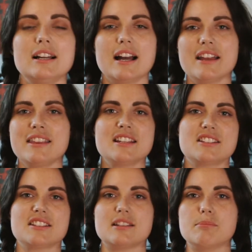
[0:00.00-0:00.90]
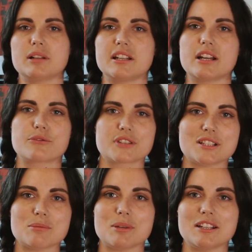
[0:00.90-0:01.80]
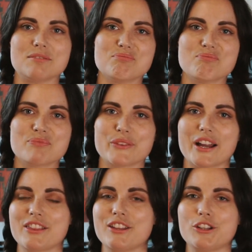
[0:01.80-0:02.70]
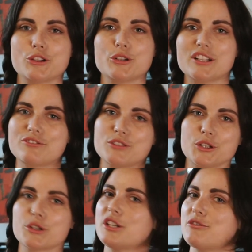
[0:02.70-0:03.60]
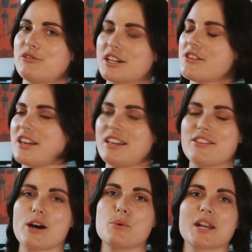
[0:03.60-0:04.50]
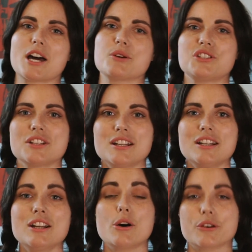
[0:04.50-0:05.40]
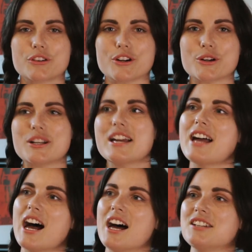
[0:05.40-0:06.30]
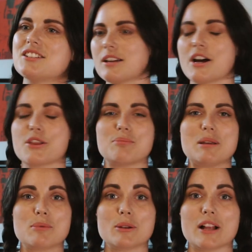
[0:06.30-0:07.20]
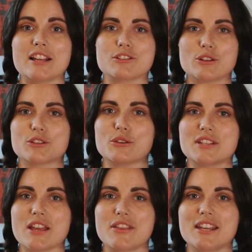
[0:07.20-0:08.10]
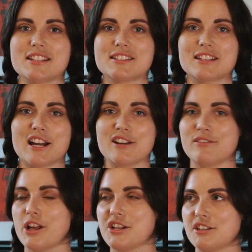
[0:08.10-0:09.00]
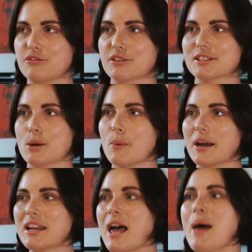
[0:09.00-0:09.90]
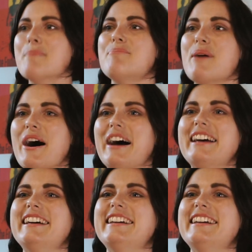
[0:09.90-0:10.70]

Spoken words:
I think it's a simple enough recipe. I think you could have figured that one out on your own, and other people has also said this. I've learned it from someone, but